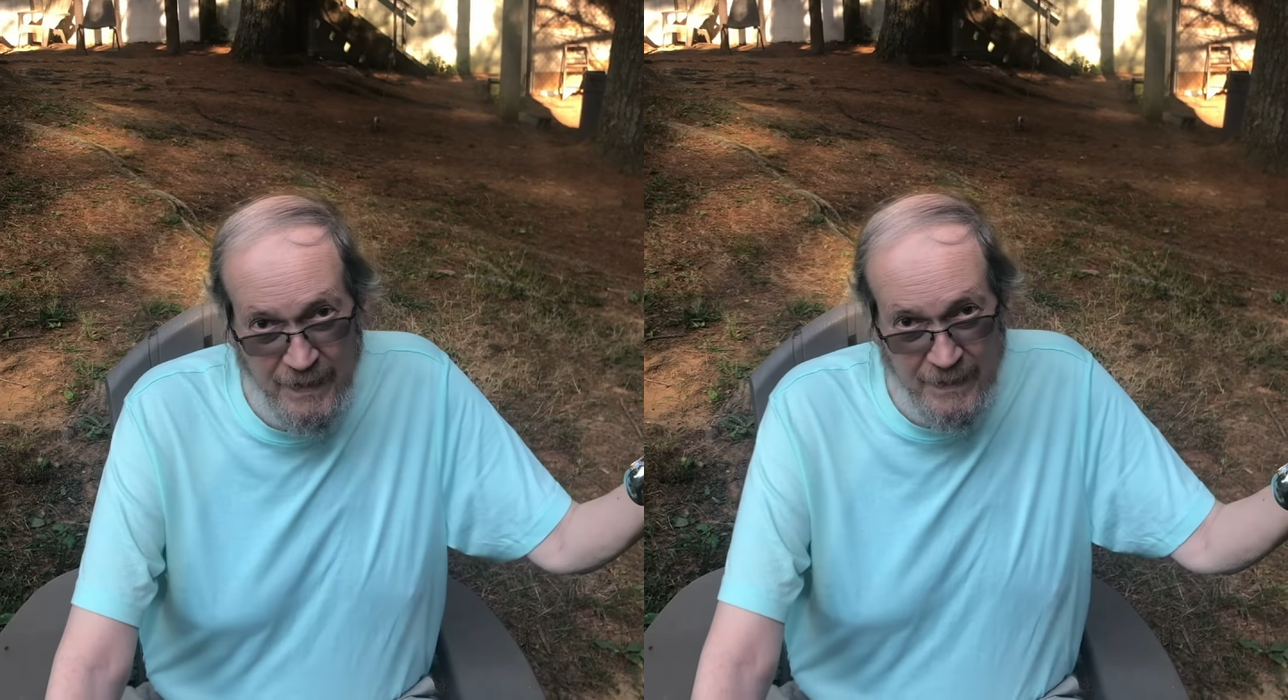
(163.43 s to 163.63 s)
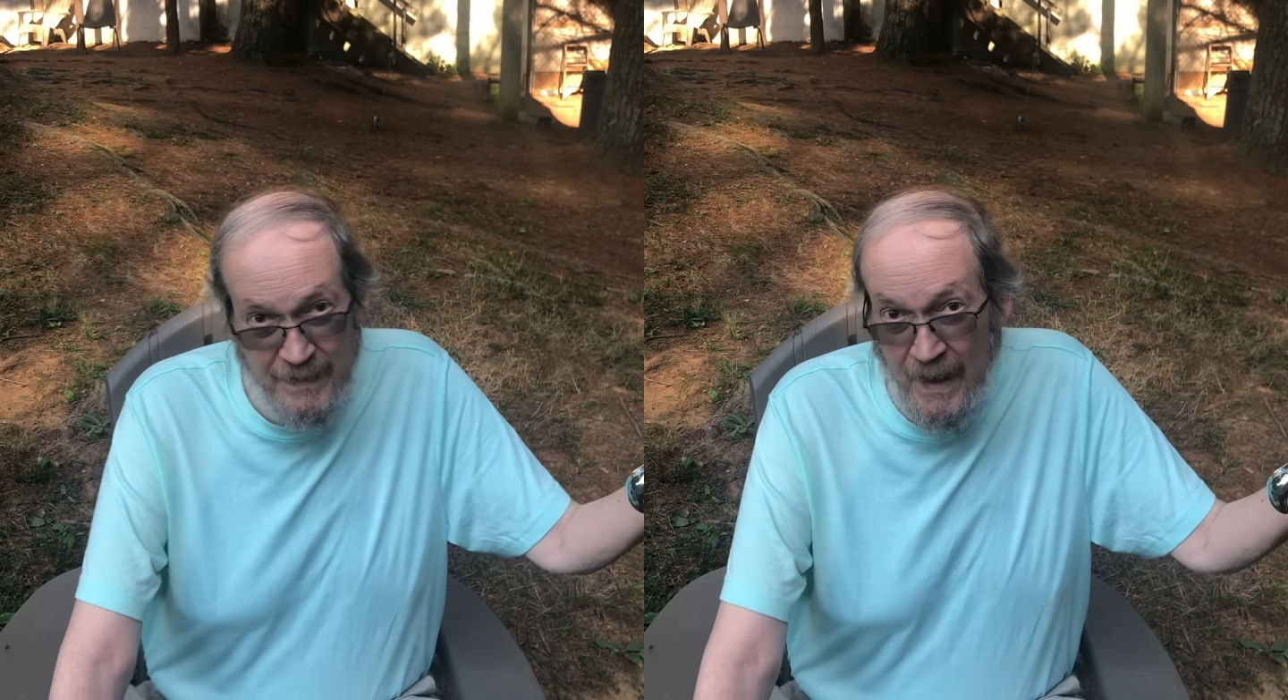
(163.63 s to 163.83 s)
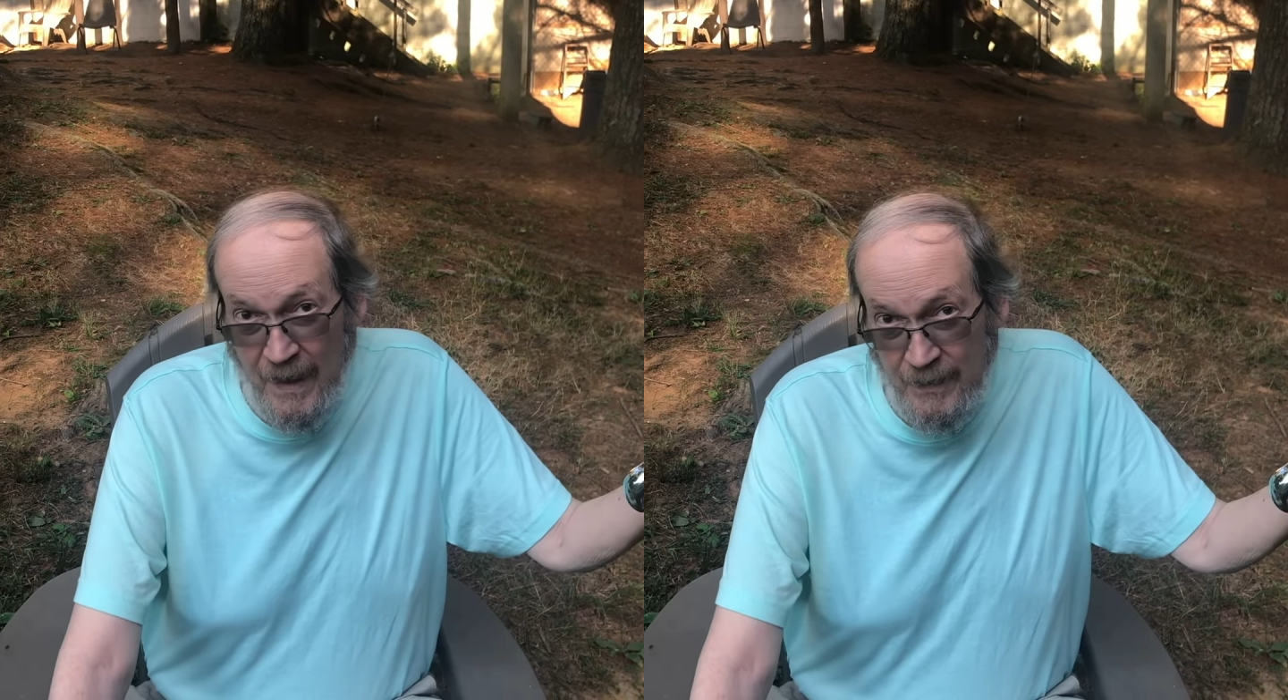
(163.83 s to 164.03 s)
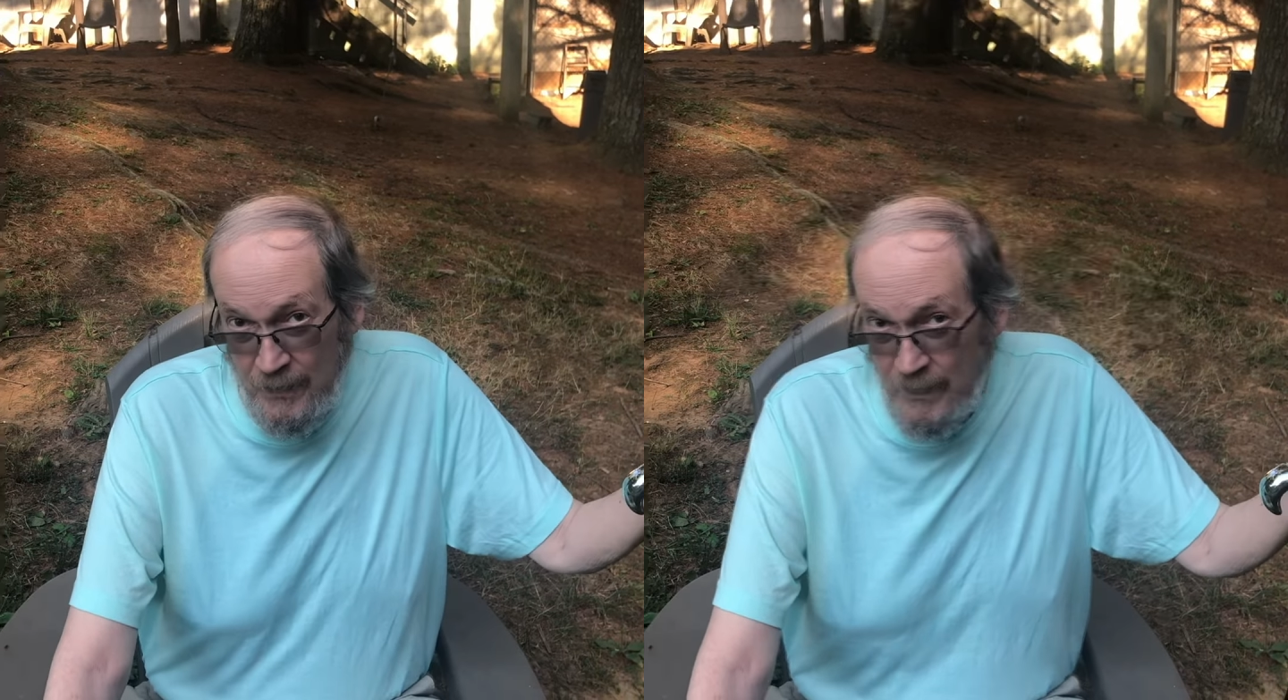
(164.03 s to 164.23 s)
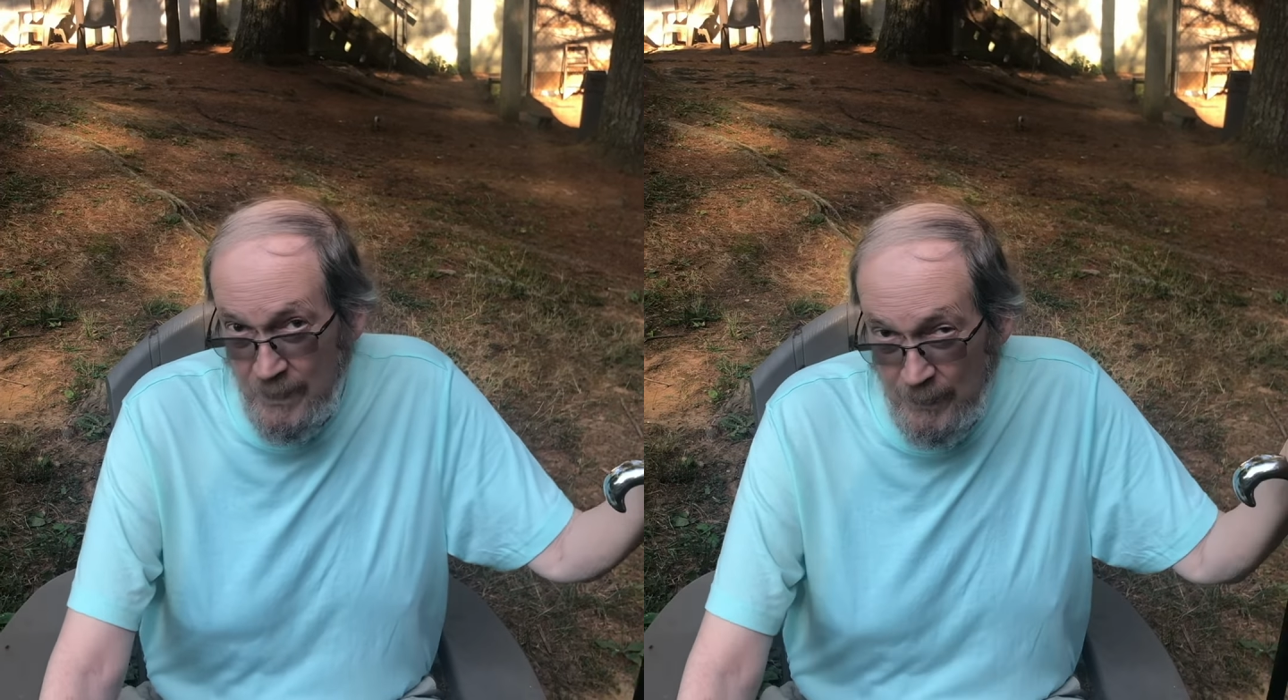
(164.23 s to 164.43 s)
as an actor
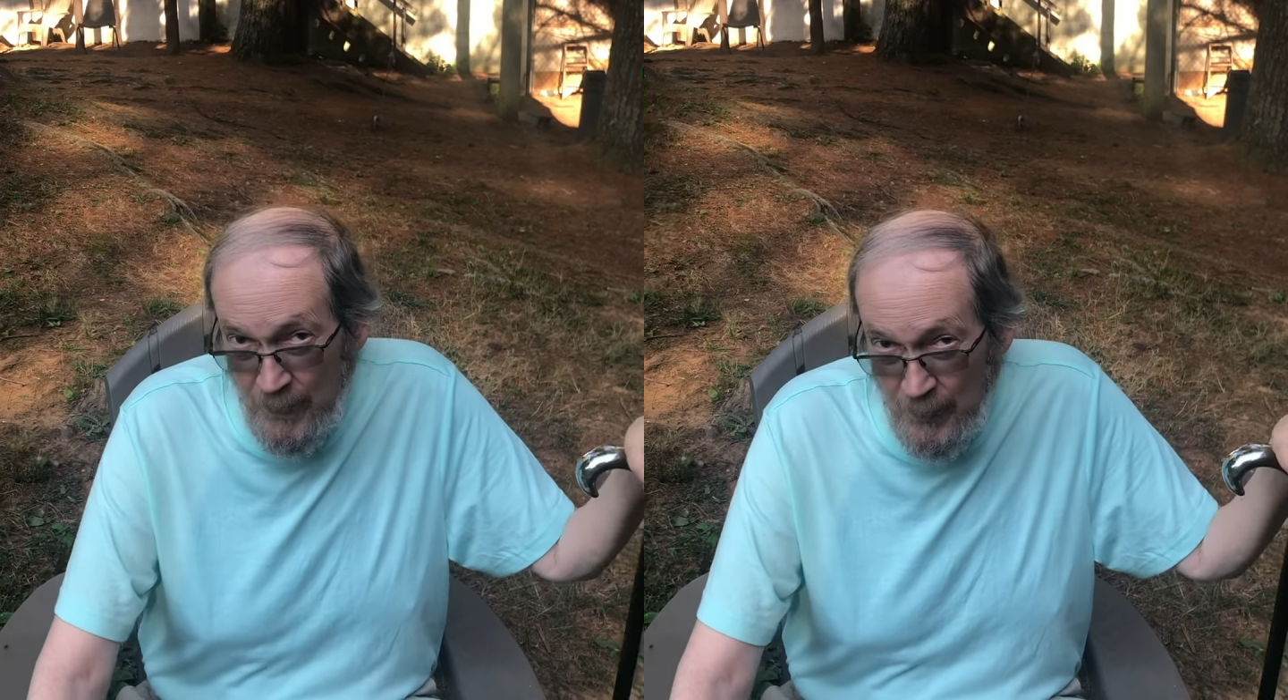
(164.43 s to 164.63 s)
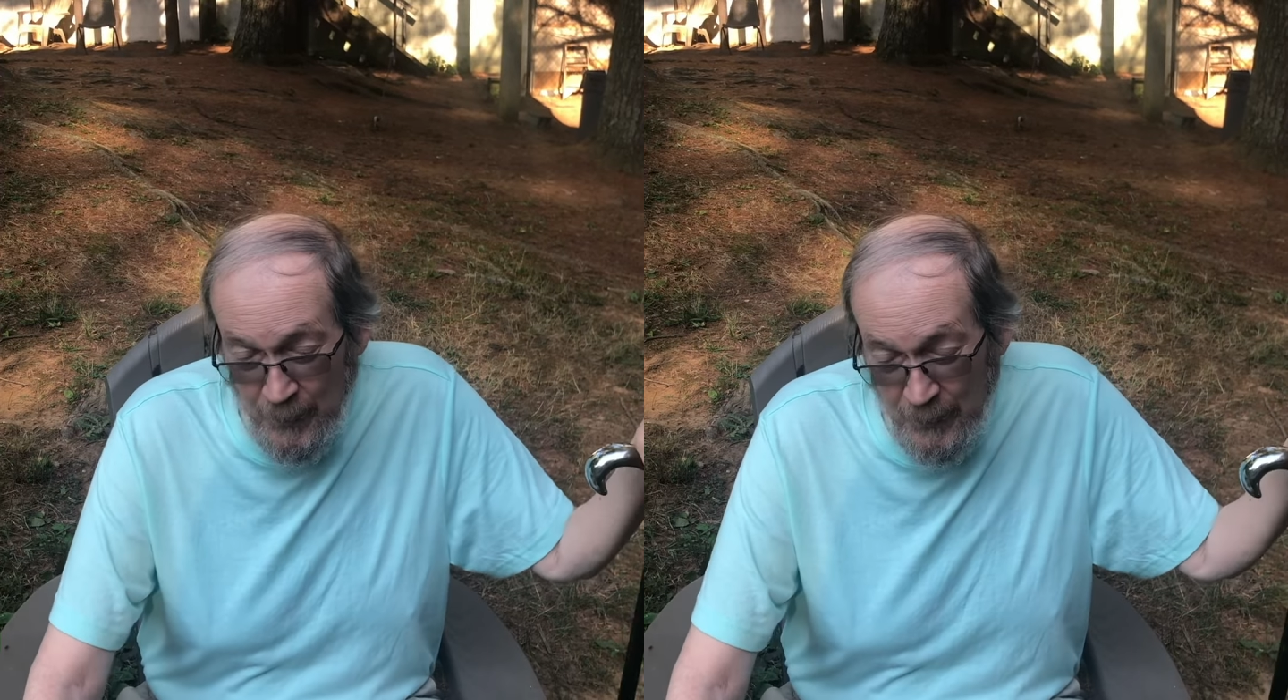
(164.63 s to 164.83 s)
and a poet,